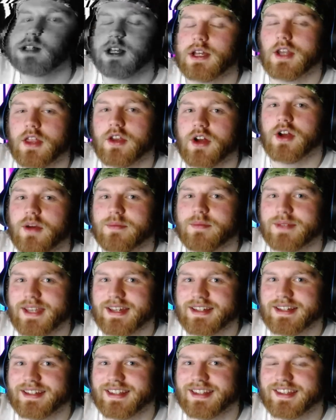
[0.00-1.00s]
Another
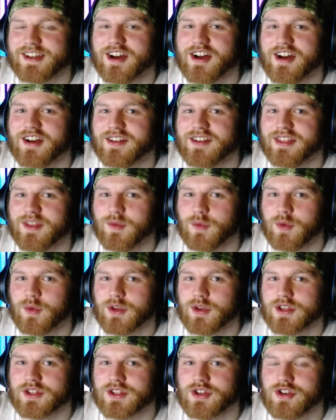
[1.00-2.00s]
update to the card that
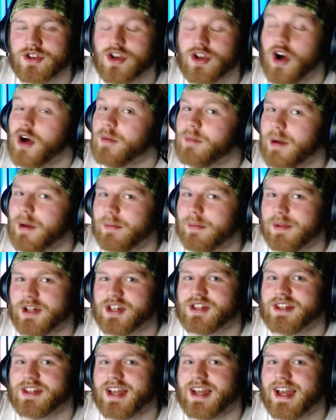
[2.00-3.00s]
was not
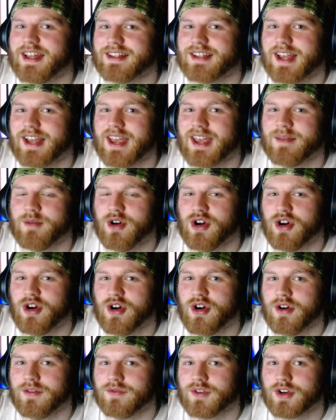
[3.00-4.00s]
published at time
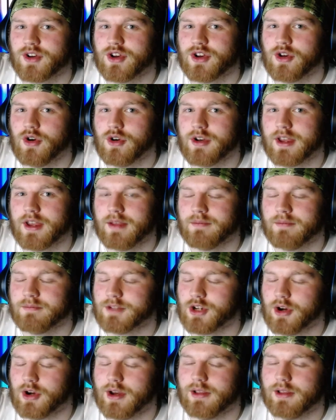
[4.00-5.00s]
of recording.
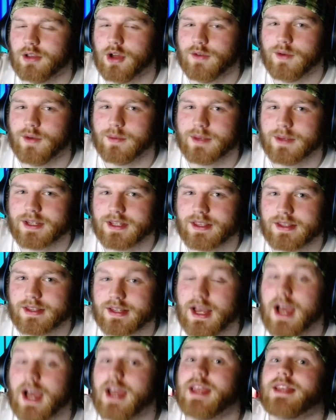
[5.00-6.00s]
Sorry, a lot of updates to this.
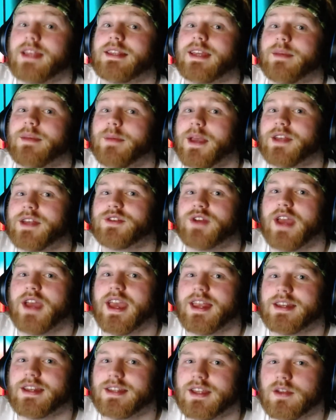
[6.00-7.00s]
I need to get better
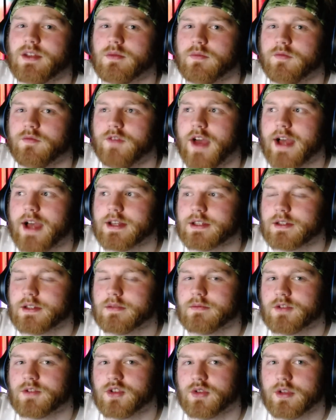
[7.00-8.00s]
at editing fast
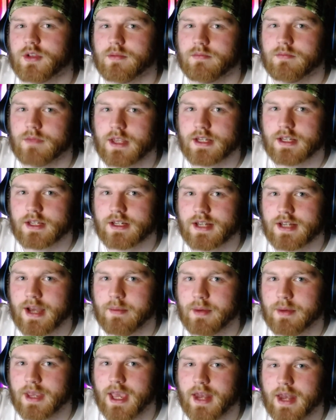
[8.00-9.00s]
so that this doesn't
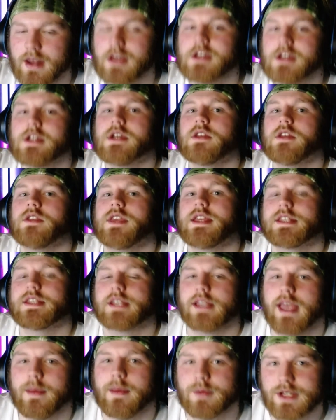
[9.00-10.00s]
happen again. The
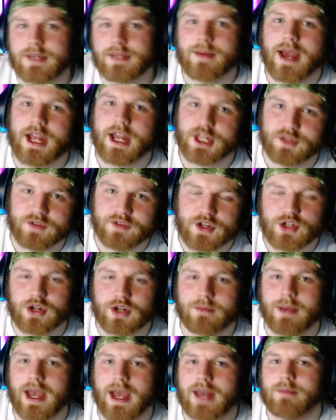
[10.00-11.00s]
celebrity match
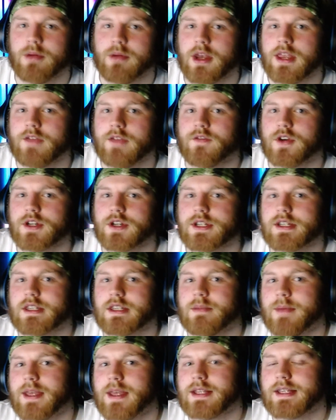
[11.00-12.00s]
featuring Bad Bunny versus
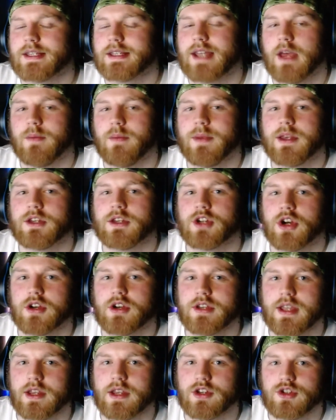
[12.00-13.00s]
The Miz has now been turned
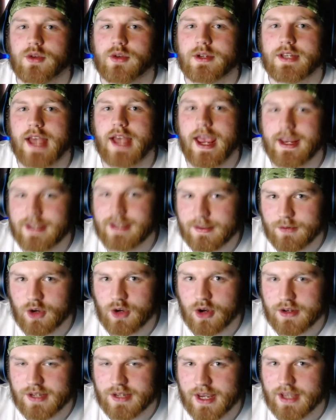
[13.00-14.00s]
into a tag team
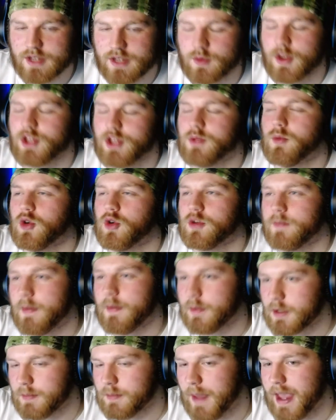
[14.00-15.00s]
contest, which most
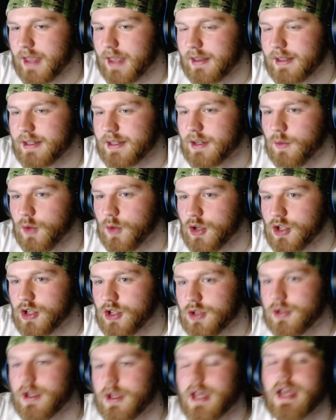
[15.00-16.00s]
people speculated it would
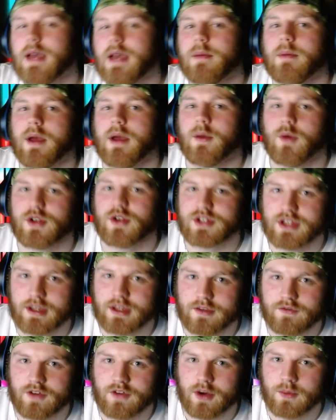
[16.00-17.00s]
do, but it wasn't
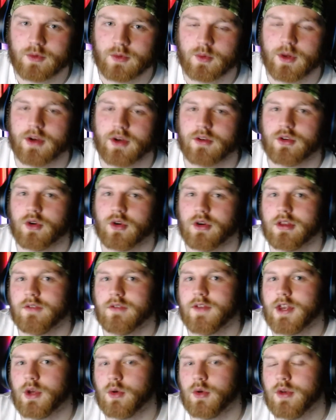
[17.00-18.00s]
confirmed when I recorded
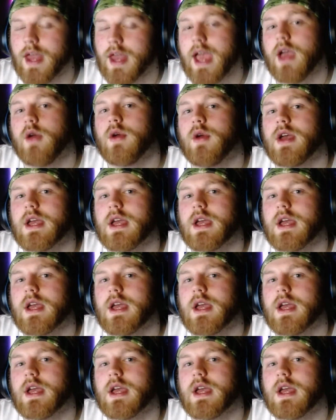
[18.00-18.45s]
the video. Now,